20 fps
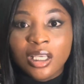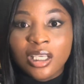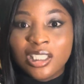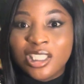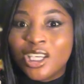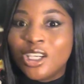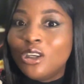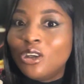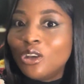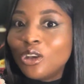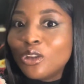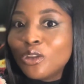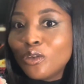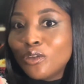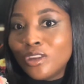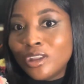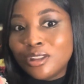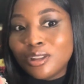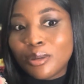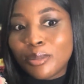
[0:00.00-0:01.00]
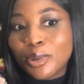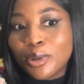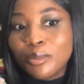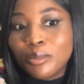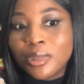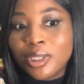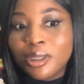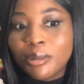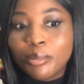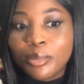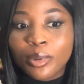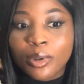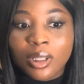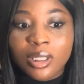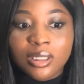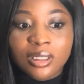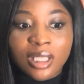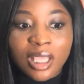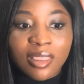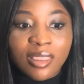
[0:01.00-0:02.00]
there are a lot of things about me, but
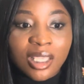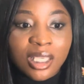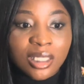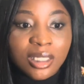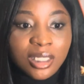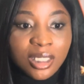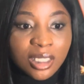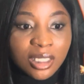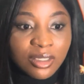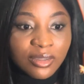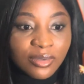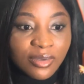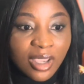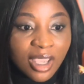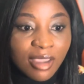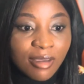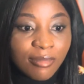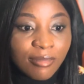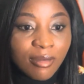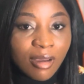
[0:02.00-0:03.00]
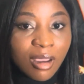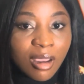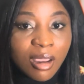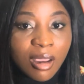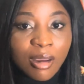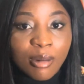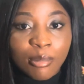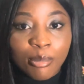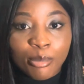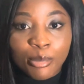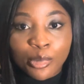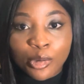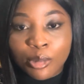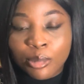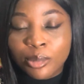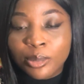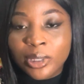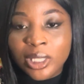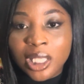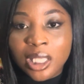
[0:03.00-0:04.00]
I think these five are
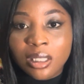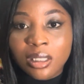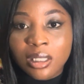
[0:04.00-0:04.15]
probably